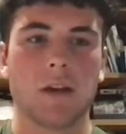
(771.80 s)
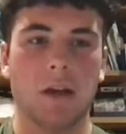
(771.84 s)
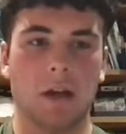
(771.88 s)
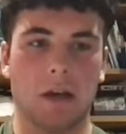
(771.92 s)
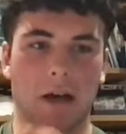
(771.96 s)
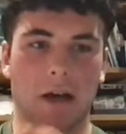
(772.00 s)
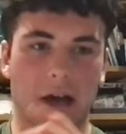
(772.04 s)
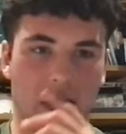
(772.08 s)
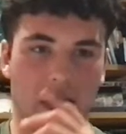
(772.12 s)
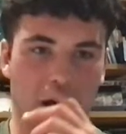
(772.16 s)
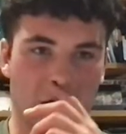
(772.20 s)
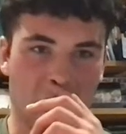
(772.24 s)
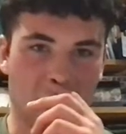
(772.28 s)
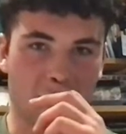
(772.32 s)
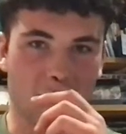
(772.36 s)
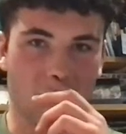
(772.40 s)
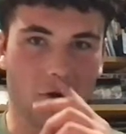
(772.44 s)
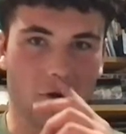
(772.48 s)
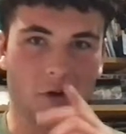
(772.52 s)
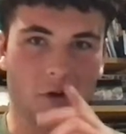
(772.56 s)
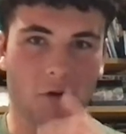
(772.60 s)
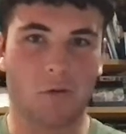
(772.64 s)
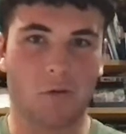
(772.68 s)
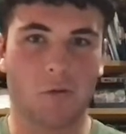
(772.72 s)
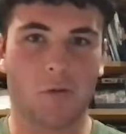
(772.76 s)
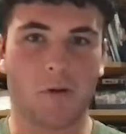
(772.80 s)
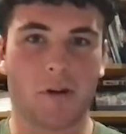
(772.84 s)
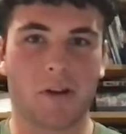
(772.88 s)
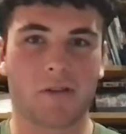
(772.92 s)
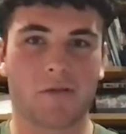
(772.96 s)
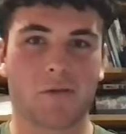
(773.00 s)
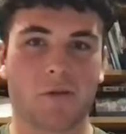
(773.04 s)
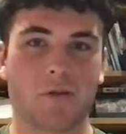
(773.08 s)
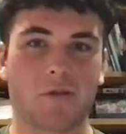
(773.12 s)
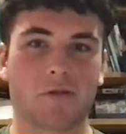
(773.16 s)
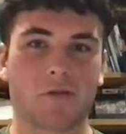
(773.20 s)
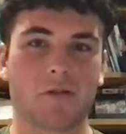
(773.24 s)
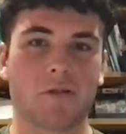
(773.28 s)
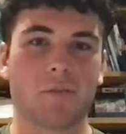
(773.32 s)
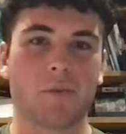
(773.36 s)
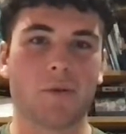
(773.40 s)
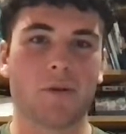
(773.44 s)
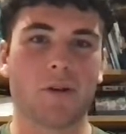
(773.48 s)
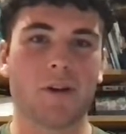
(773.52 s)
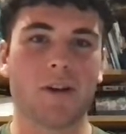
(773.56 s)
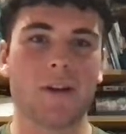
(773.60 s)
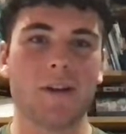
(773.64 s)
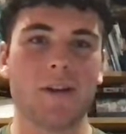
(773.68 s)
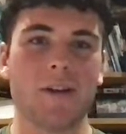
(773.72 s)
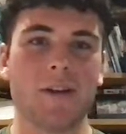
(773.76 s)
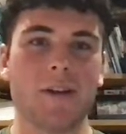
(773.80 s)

I'm a West Roosters boy.